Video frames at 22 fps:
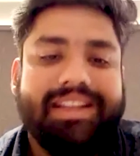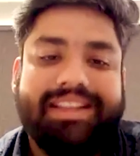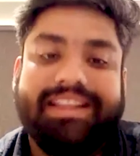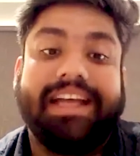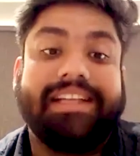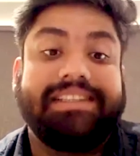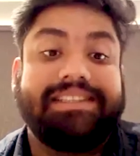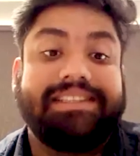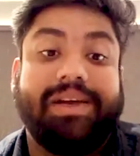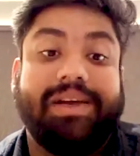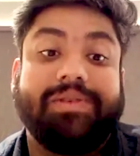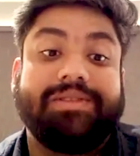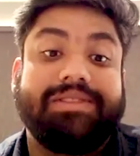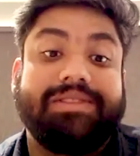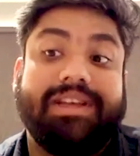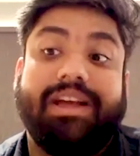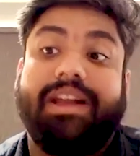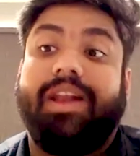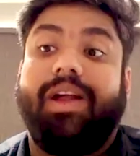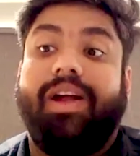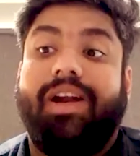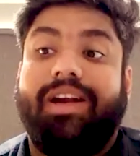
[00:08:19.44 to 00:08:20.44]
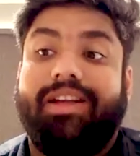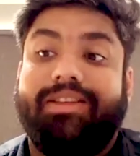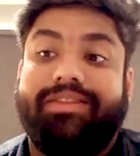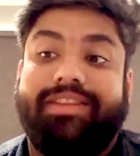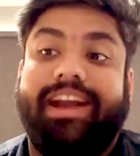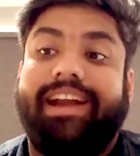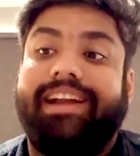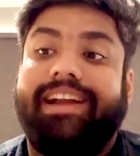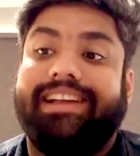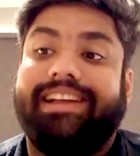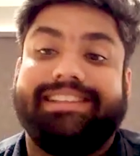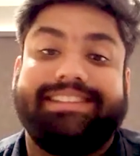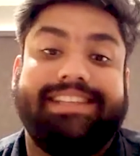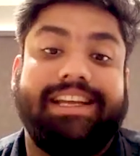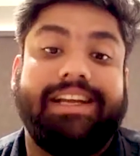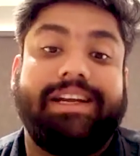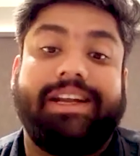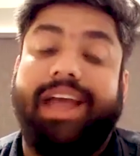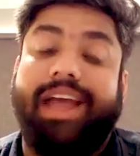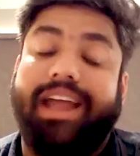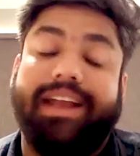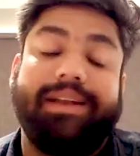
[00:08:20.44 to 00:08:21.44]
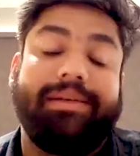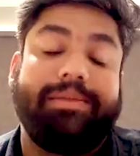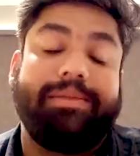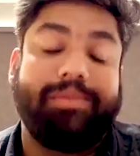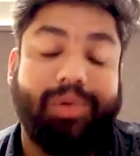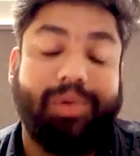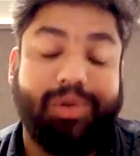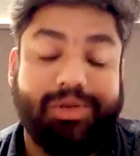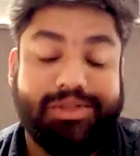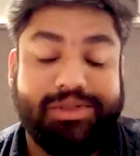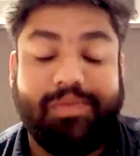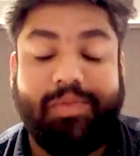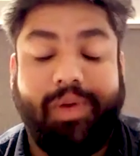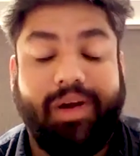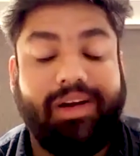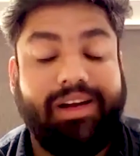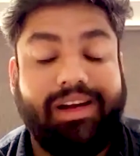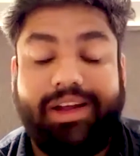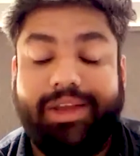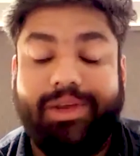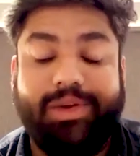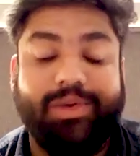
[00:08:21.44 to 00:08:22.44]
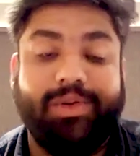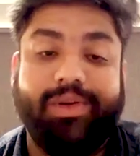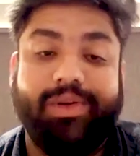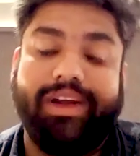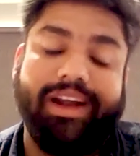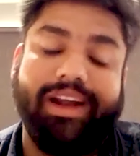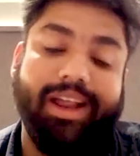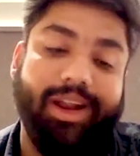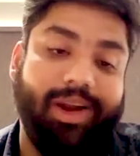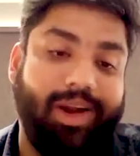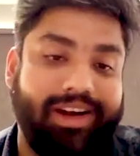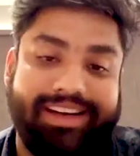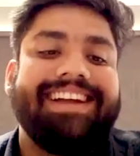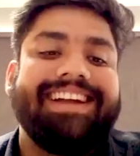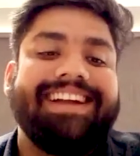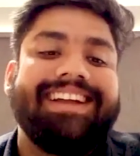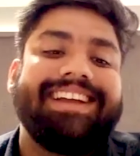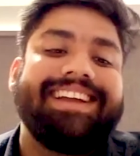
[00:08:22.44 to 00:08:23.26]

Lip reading: That sounds a lot of writers and most importantly, you read a lot.